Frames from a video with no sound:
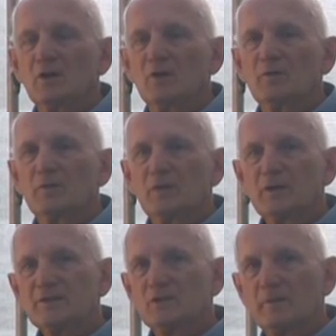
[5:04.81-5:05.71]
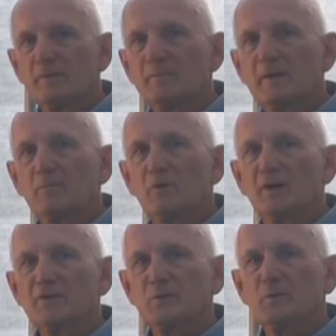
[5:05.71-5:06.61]
of these type of
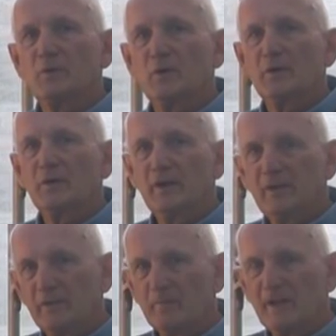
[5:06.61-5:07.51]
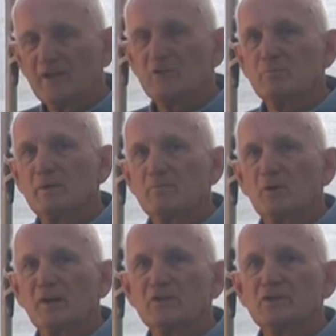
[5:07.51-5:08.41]
membranes will find they're the major
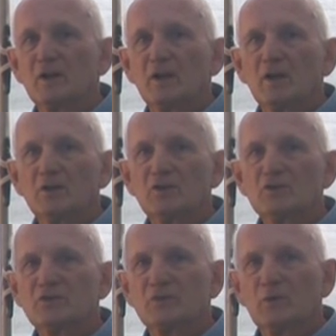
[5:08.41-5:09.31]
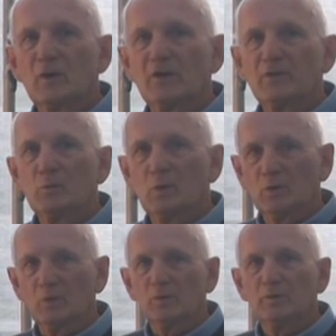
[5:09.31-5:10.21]
membranes used throughout the world.